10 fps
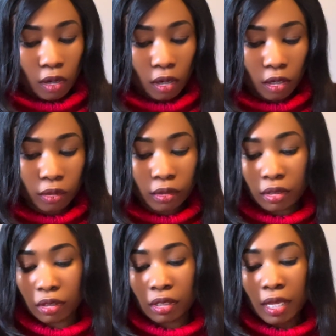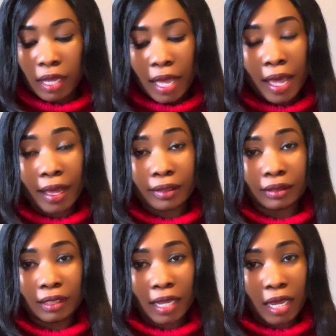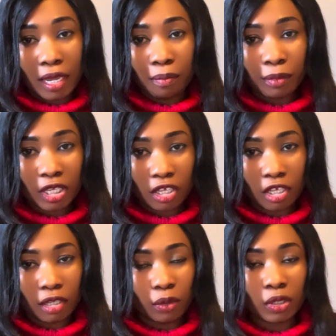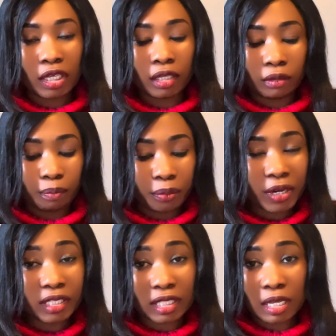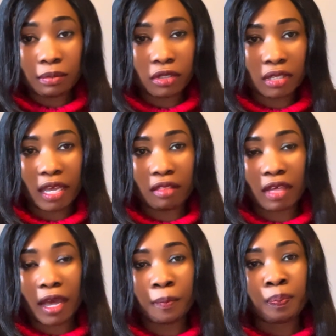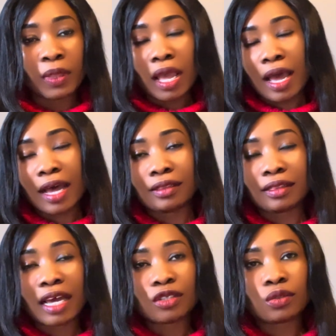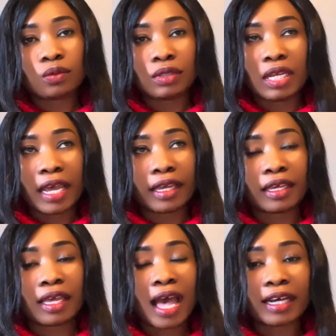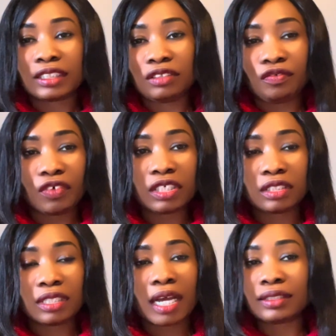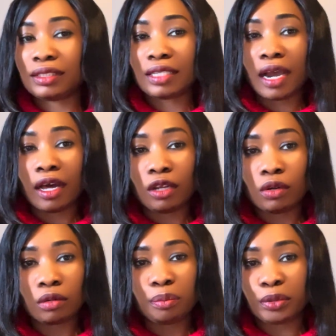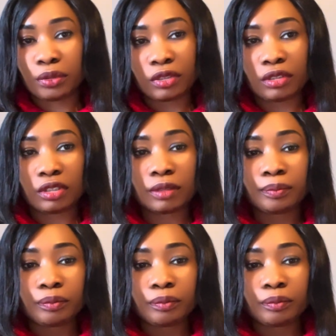Alt, and M key. Press them together, and that will like activate that dialog box